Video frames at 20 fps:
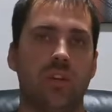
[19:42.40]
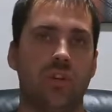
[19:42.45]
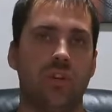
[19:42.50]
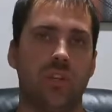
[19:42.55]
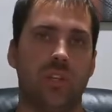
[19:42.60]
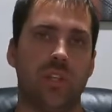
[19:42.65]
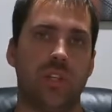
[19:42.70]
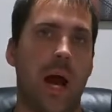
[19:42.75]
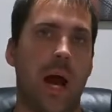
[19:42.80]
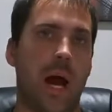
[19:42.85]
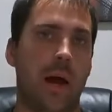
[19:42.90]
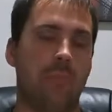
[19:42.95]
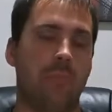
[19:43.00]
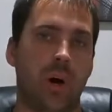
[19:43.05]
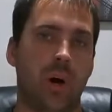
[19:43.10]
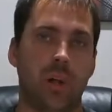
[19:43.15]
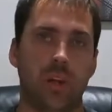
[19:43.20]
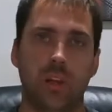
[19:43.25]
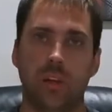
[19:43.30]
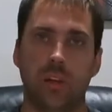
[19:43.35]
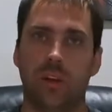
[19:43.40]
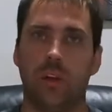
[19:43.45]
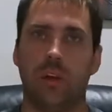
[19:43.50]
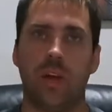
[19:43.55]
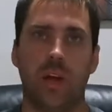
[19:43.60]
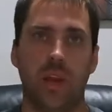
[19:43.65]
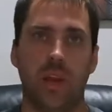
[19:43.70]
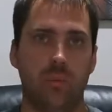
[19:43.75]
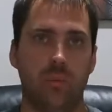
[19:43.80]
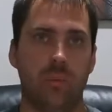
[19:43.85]
eyeball it, look
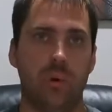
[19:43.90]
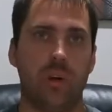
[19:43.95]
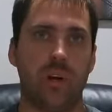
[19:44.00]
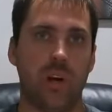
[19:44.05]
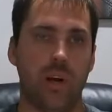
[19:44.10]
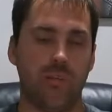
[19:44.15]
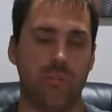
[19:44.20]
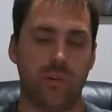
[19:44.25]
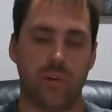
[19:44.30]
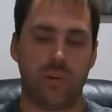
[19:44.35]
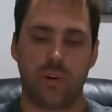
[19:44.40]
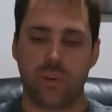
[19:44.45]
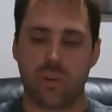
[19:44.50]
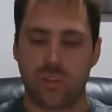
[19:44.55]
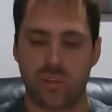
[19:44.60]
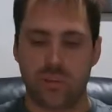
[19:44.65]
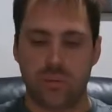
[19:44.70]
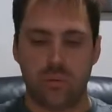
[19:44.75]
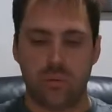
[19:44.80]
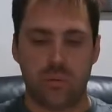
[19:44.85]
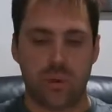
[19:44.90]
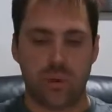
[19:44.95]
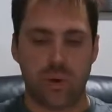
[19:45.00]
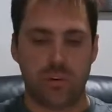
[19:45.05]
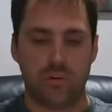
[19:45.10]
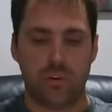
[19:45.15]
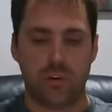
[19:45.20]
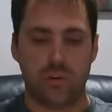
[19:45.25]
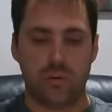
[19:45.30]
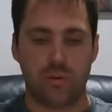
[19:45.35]
at it
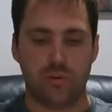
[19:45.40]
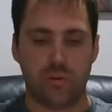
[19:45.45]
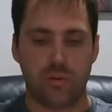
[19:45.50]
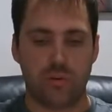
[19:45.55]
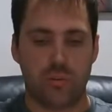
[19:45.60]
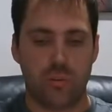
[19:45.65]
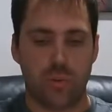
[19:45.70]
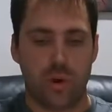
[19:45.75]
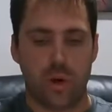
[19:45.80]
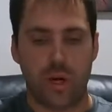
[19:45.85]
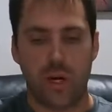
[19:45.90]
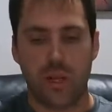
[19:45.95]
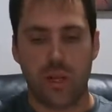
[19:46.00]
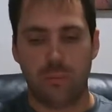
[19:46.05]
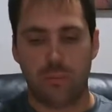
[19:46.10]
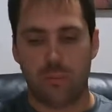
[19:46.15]
whenever you're running it.